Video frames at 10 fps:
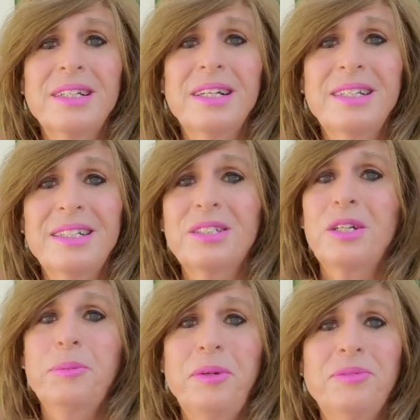And that's
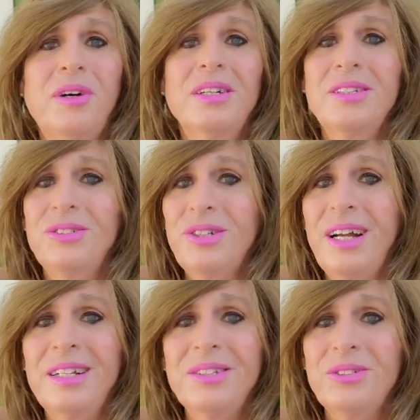going to be fun to
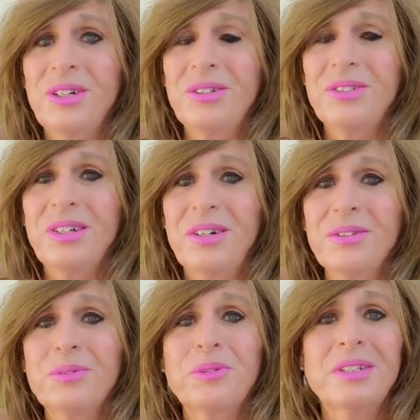challenge
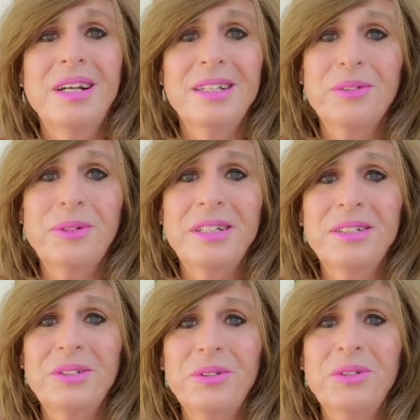ourselves. What the hell are we going
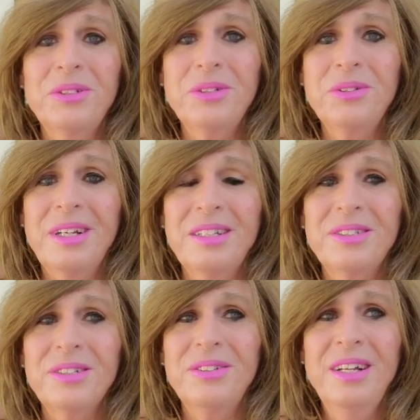to do to do that?
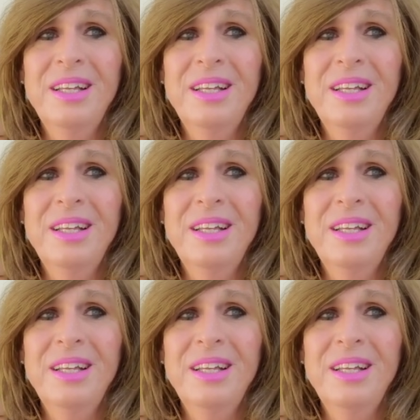So.